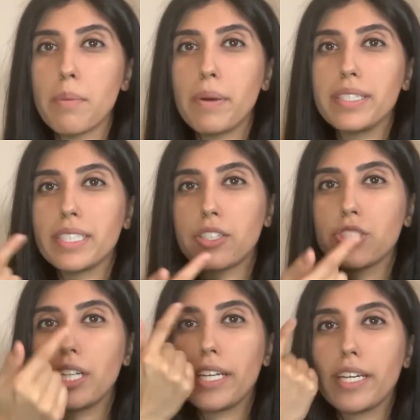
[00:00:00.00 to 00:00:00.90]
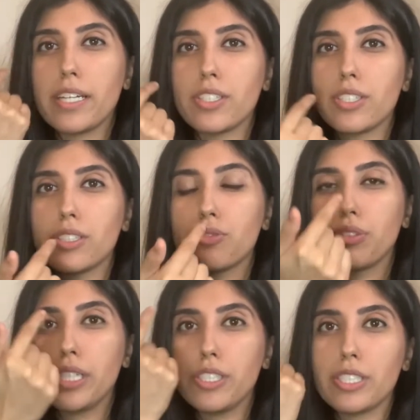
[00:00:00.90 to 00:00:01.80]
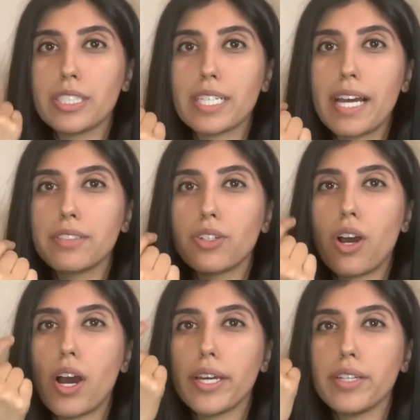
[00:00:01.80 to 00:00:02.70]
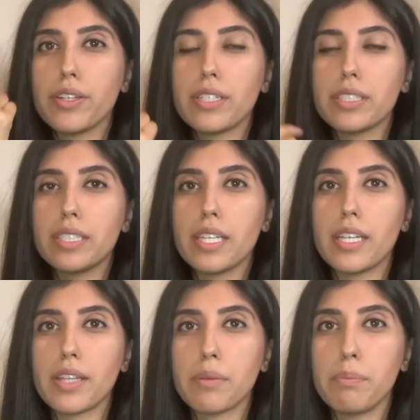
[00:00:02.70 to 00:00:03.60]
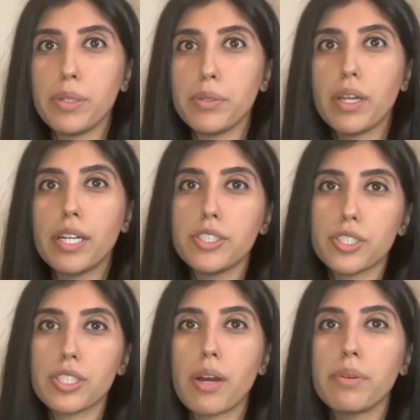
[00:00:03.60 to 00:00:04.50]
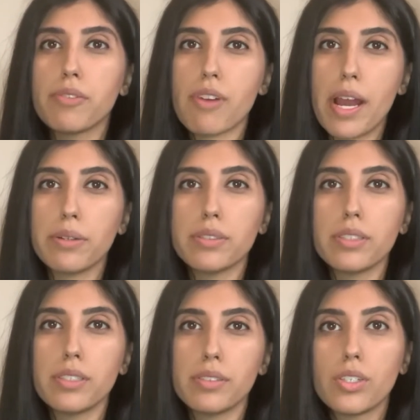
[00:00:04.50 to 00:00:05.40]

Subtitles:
But essentially it does really just scan your eye and you can see the blue light just going around.